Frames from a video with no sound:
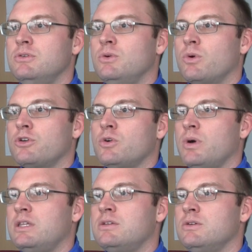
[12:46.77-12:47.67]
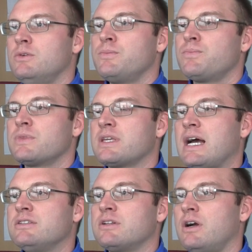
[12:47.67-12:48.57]
you work your way to
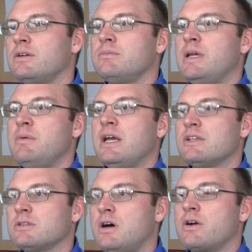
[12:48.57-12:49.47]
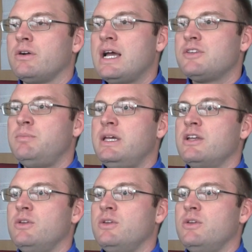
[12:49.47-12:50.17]
guys that aren't maybe as long or as big,